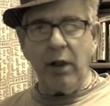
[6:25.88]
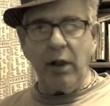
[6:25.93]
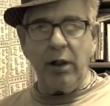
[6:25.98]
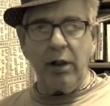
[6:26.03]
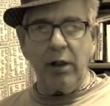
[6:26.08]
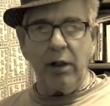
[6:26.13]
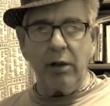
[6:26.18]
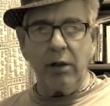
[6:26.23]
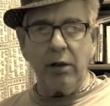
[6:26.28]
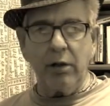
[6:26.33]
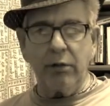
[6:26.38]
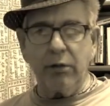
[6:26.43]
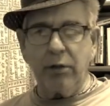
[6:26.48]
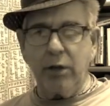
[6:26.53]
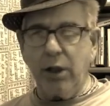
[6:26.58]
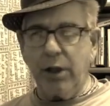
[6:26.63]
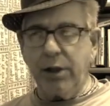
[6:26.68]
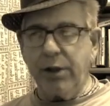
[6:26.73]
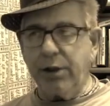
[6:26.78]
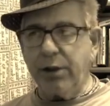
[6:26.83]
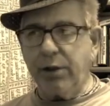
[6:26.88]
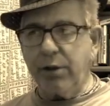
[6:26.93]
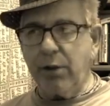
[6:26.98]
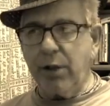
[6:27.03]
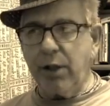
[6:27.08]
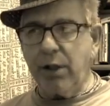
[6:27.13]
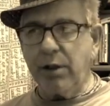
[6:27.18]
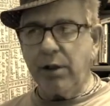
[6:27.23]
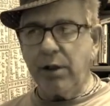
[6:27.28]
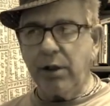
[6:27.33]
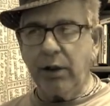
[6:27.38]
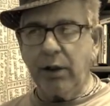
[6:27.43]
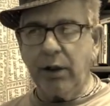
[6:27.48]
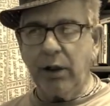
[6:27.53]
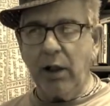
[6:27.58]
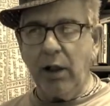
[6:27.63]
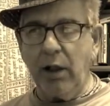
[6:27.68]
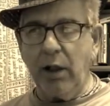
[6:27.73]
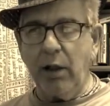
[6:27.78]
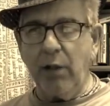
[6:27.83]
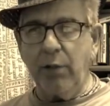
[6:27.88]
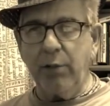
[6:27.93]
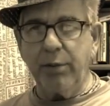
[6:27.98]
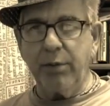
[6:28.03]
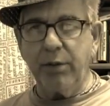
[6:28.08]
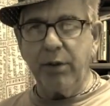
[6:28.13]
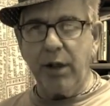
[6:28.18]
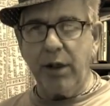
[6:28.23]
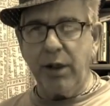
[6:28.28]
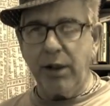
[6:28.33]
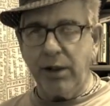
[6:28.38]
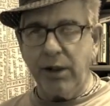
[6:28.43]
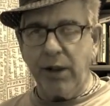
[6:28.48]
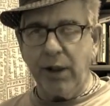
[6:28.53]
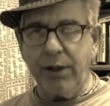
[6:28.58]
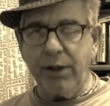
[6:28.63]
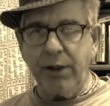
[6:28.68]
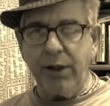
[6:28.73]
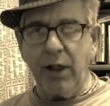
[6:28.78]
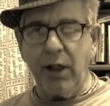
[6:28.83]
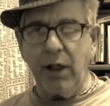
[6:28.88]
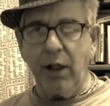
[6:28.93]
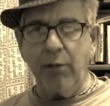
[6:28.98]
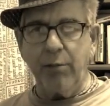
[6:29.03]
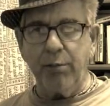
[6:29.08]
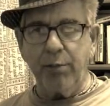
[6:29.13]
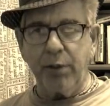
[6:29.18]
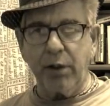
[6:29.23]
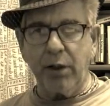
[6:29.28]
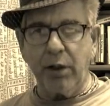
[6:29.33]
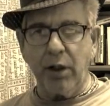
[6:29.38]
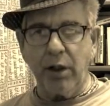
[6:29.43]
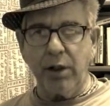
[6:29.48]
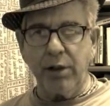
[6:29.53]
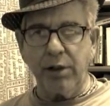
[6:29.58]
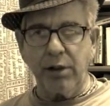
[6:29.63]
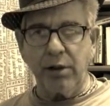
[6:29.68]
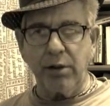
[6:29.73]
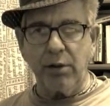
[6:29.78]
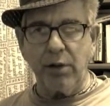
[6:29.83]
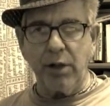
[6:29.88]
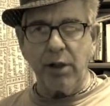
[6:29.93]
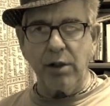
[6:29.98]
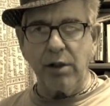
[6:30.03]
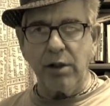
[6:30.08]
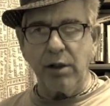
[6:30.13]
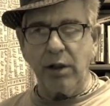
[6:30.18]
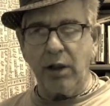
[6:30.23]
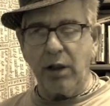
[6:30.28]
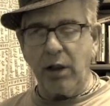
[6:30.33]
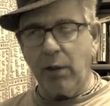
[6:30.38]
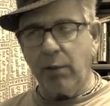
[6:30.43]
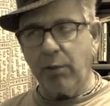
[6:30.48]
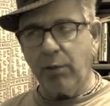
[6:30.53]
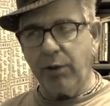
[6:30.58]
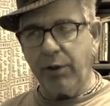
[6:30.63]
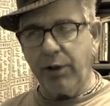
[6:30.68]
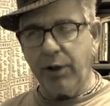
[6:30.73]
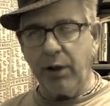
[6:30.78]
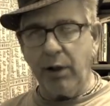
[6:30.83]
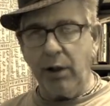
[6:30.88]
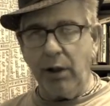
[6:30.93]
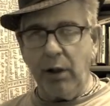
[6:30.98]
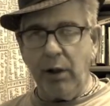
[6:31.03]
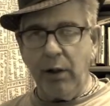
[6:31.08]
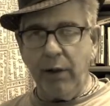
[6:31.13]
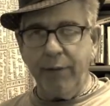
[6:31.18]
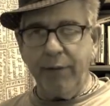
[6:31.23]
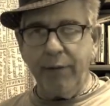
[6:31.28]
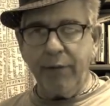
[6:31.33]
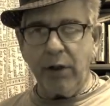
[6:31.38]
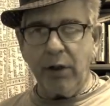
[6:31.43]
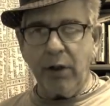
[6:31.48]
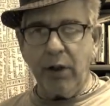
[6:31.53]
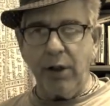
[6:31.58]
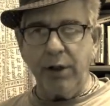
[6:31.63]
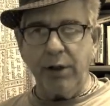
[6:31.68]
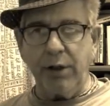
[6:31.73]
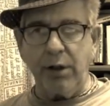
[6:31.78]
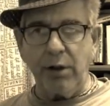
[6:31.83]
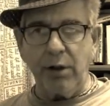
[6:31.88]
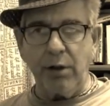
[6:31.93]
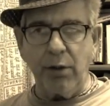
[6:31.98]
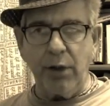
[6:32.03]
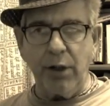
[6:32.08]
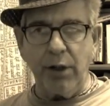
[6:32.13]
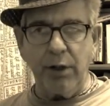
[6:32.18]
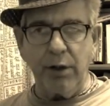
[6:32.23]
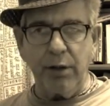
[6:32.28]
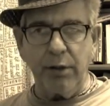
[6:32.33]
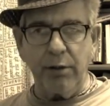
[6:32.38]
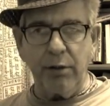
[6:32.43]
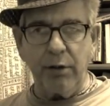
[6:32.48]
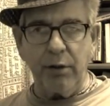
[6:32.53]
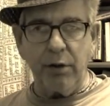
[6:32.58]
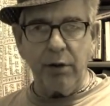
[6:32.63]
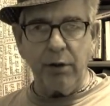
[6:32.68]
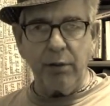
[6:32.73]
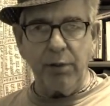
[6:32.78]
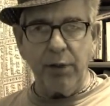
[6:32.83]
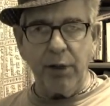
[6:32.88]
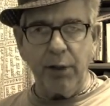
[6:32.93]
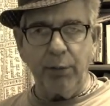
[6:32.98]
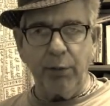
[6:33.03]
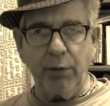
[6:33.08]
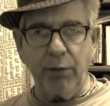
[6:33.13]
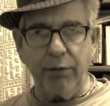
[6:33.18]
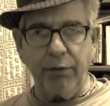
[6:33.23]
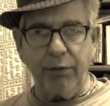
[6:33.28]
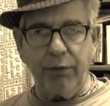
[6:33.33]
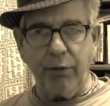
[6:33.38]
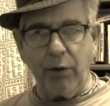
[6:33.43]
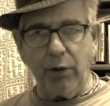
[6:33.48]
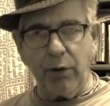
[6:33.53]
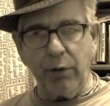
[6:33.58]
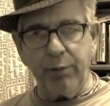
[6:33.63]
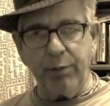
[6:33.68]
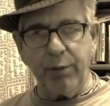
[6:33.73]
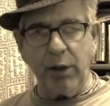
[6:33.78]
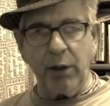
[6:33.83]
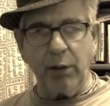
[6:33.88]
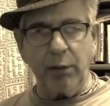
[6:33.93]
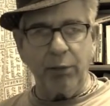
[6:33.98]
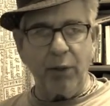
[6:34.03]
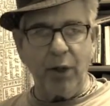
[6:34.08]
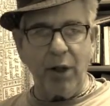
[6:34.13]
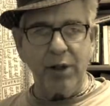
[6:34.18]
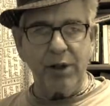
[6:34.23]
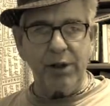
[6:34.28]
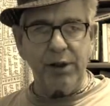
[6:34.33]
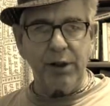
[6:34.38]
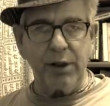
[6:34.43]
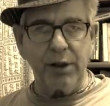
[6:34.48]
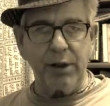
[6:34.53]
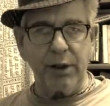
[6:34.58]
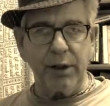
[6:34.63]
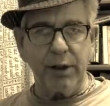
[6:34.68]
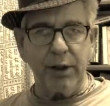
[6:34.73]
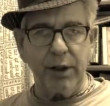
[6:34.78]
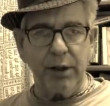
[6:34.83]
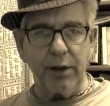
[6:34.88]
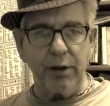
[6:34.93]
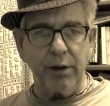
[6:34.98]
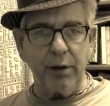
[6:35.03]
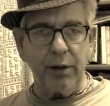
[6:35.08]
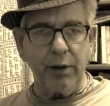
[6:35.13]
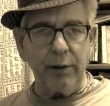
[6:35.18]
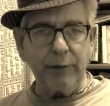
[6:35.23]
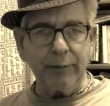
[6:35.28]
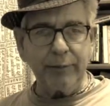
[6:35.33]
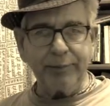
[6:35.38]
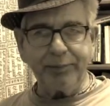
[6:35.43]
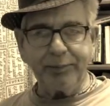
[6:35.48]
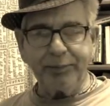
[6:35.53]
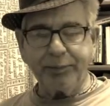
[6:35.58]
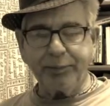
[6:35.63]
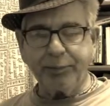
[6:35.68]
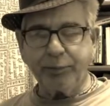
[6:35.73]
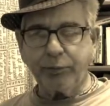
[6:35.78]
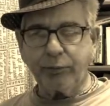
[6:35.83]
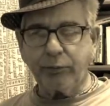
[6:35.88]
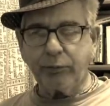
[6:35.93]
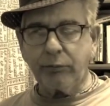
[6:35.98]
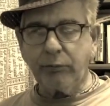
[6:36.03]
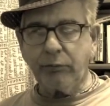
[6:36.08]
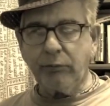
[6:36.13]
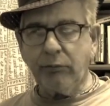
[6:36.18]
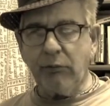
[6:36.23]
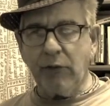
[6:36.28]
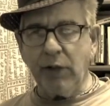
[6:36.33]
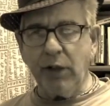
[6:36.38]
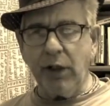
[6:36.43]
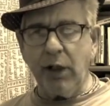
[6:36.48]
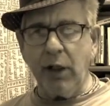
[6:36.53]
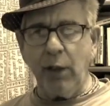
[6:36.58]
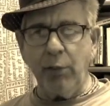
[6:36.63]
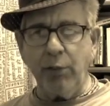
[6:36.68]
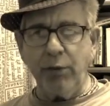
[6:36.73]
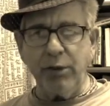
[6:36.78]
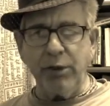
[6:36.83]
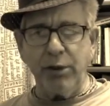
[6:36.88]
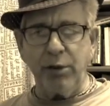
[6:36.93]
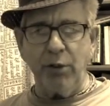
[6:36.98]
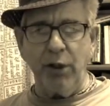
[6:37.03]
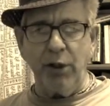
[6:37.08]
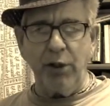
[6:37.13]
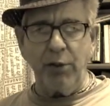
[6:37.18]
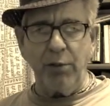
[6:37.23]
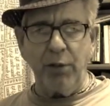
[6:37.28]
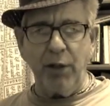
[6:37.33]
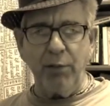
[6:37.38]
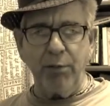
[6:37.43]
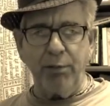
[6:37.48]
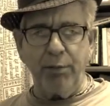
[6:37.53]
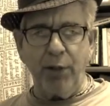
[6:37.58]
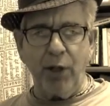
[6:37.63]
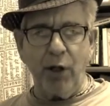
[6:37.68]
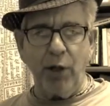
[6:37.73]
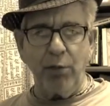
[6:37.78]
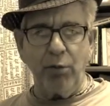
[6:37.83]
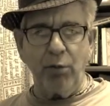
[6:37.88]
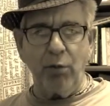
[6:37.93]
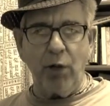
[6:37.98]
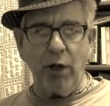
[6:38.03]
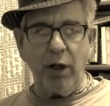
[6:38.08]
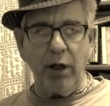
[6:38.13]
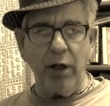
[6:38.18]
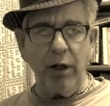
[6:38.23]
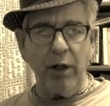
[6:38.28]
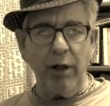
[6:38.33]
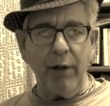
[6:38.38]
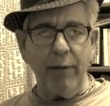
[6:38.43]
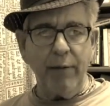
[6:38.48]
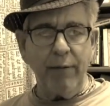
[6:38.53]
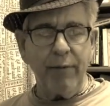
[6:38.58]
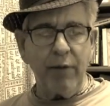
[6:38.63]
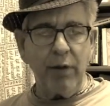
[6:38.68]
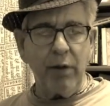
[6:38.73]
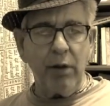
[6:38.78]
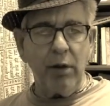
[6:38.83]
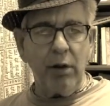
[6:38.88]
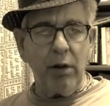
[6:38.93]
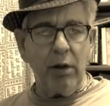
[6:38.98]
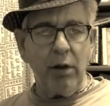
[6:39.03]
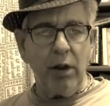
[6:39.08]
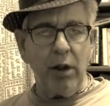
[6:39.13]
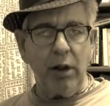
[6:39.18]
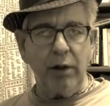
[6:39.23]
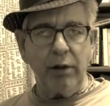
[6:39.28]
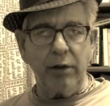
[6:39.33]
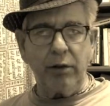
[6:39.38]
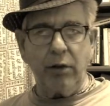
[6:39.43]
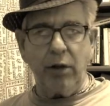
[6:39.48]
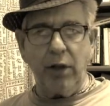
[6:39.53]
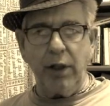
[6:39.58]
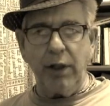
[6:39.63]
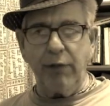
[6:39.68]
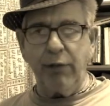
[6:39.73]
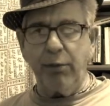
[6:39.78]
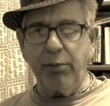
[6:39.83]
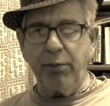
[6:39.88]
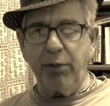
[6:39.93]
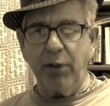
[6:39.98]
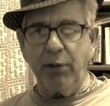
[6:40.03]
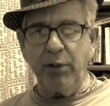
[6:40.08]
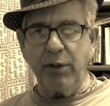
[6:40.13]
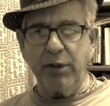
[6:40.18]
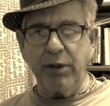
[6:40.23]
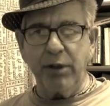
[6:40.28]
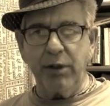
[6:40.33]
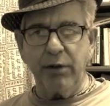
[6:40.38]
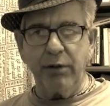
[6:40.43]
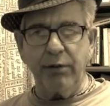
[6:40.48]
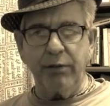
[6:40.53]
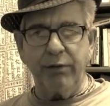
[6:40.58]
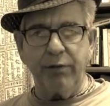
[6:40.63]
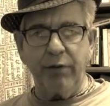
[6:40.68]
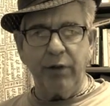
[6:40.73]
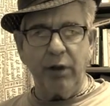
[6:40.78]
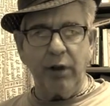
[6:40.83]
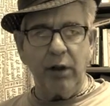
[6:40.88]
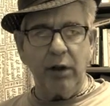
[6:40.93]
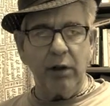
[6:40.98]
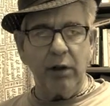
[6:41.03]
at a concentration camp. Not a death camp, but a concentration camp where they concentrated people for being processed later. The camp was surrounded by barbed wire and kind of a primitive